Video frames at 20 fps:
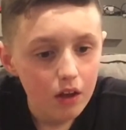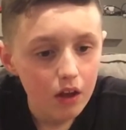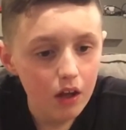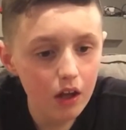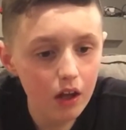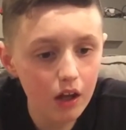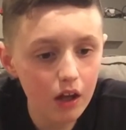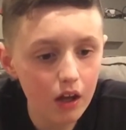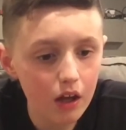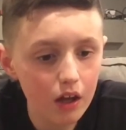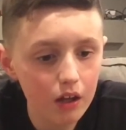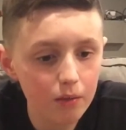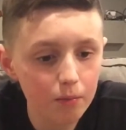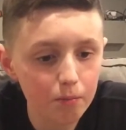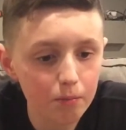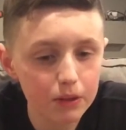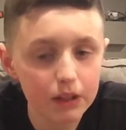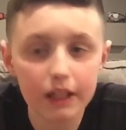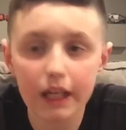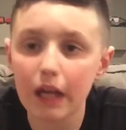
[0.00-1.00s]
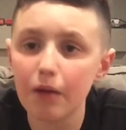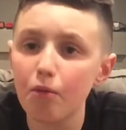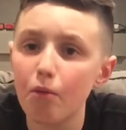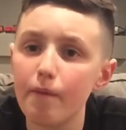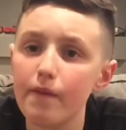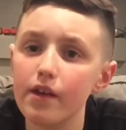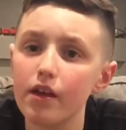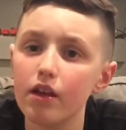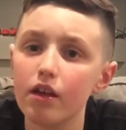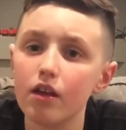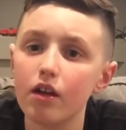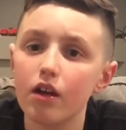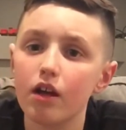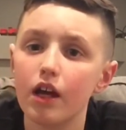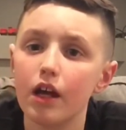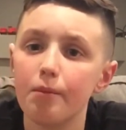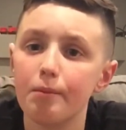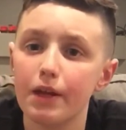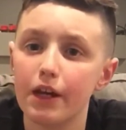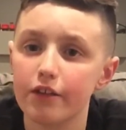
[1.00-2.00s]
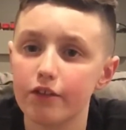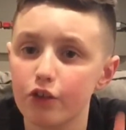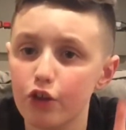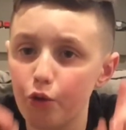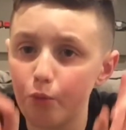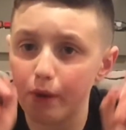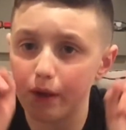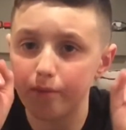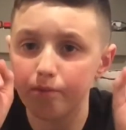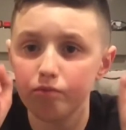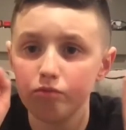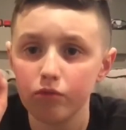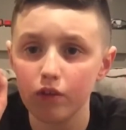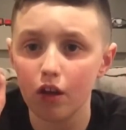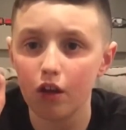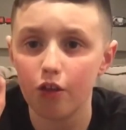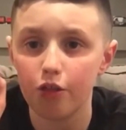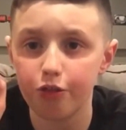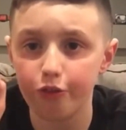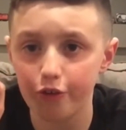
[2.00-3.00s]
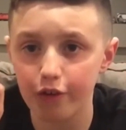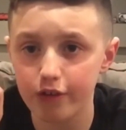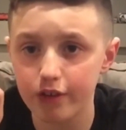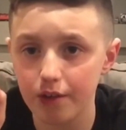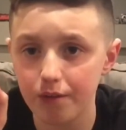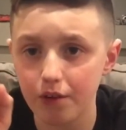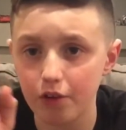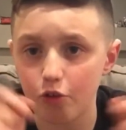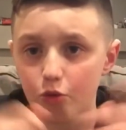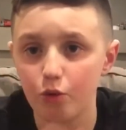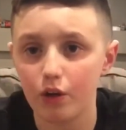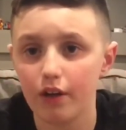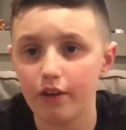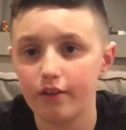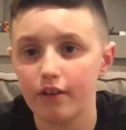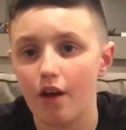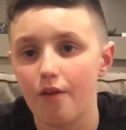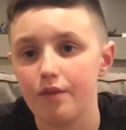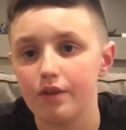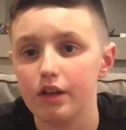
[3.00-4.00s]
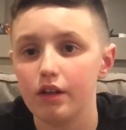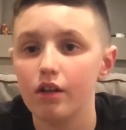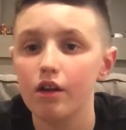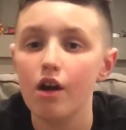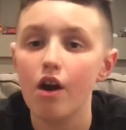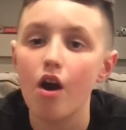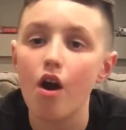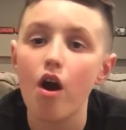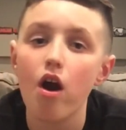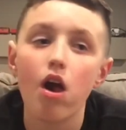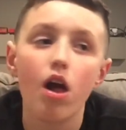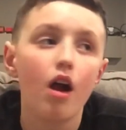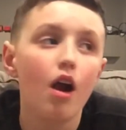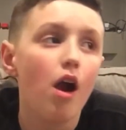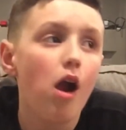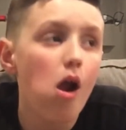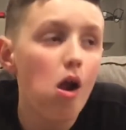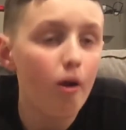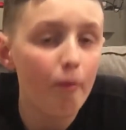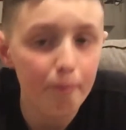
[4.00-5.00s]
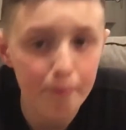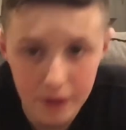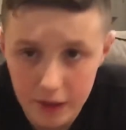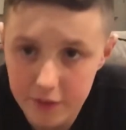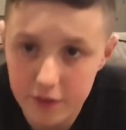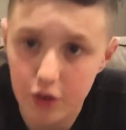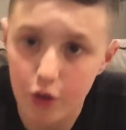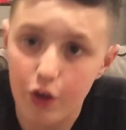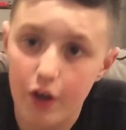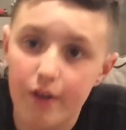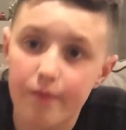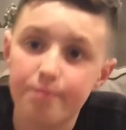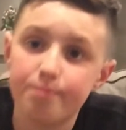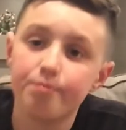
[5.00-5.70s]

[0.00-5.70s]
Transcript: And but the game will be a Minnesota win, 37 to 27, Minnesota.